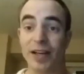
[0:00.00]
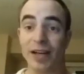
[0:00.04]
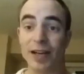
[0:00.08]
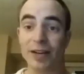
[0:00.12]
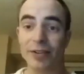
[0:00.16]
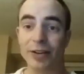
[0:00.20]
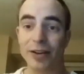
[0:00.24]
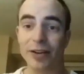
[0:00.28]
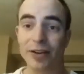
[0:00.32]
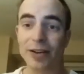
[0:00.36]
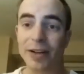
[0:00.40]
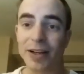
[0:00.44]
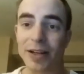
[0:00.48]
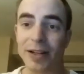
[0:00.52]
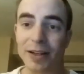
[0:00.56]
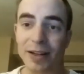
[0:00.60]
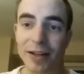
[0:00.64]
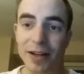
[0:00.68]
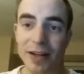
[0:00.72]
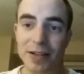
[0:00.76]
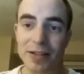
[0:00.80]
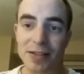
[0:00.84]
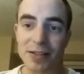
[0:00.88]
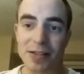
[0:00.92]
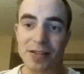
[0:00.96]
have a good night,
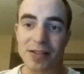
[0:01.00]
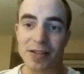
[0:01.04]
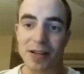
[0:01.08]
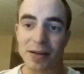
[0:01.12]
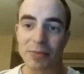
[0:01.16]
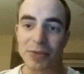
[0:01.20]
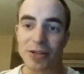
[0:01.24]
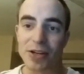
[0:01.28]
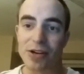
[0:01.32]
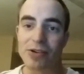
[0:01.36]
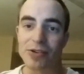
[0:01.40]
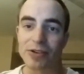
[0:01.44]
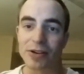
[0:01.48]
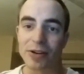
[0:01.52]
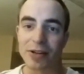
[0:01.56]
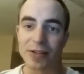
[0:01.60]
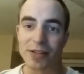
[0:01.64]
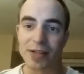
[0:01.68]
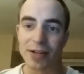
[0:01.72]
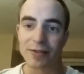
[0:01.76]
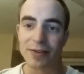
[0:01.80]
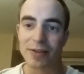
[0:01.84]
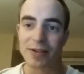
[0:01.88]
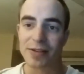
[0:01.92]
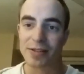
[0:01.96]
guys. It's MT Shark
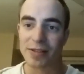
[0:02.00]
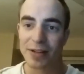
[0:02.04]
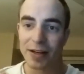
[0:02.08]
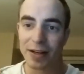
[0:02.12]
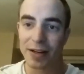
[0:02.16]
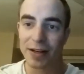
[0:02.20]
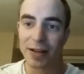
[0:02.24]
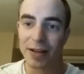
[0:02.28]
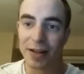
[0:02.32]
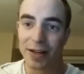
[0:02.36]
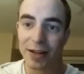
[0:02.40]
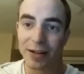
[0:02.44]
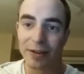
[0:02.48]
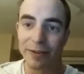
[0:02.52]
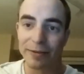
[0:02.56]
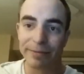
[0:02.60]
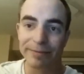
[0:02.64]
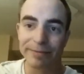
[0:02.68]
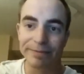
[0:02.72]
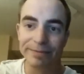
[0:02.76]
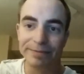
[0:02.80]
7 signing out.